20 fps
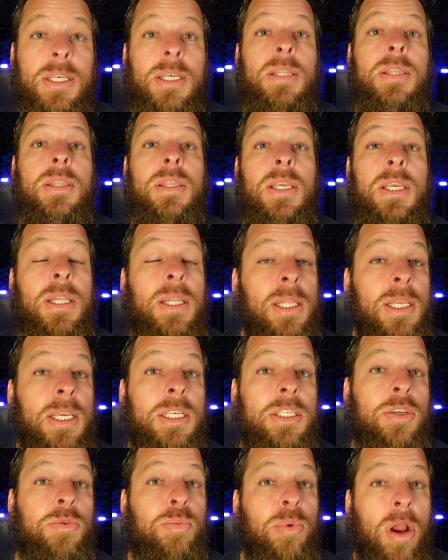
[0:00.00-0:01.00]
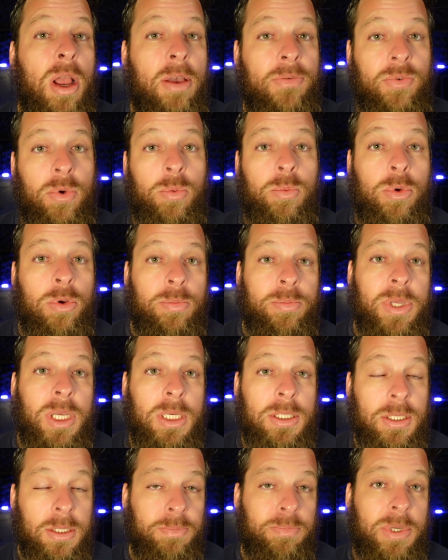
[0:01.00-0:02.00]
it the least profitable
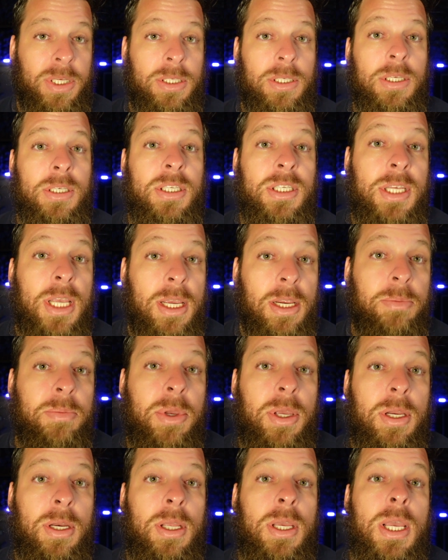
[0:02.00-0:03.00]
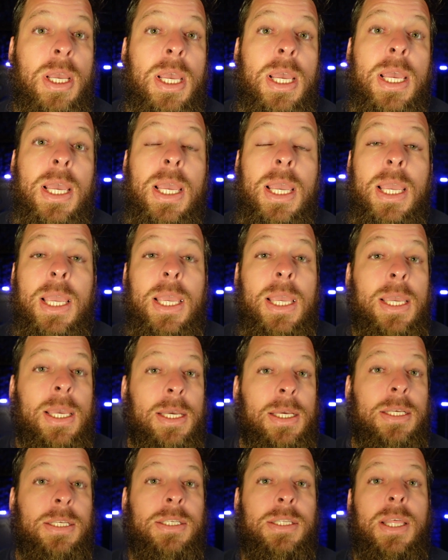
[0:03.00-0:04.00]
business segment,
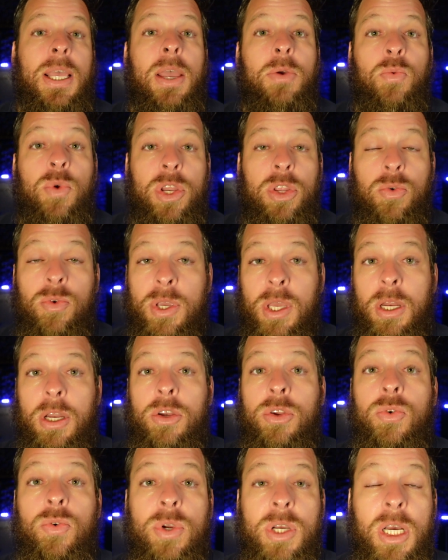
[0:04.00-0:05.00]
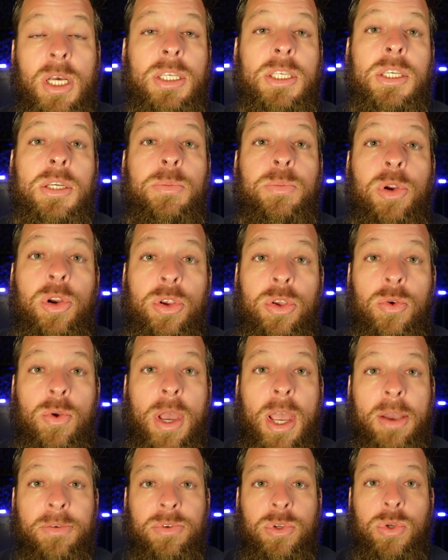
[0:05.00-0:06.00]
is that when you get a new customer, you
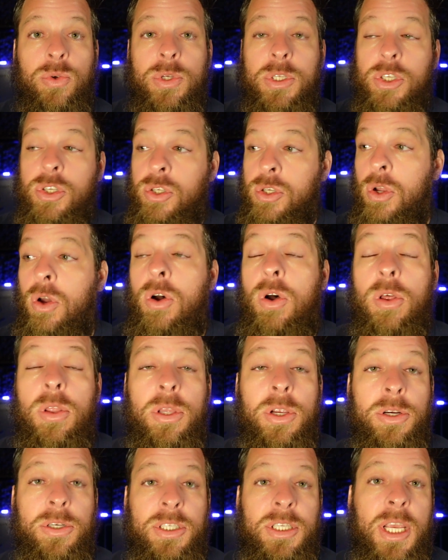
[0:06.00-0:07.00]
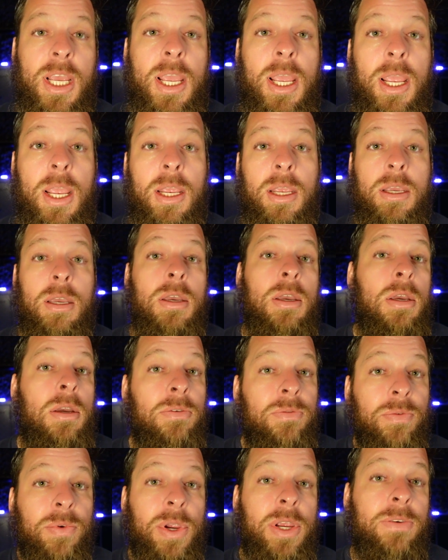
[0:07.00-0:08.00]
have to install their tank
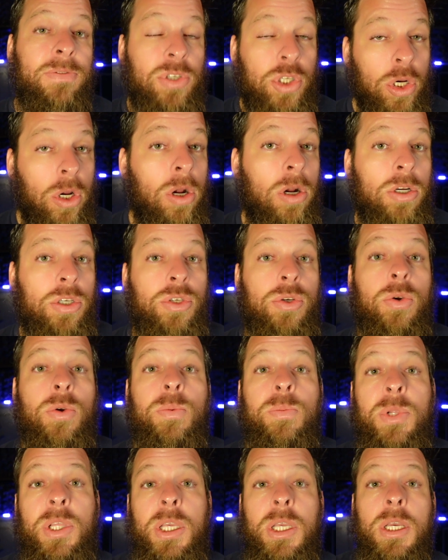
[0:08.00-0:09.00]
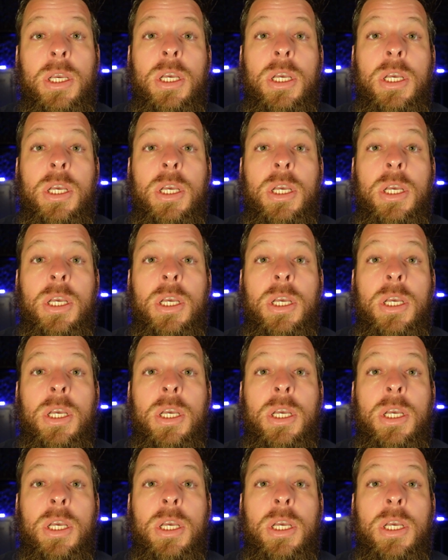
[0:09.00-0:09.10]
free of charge normally.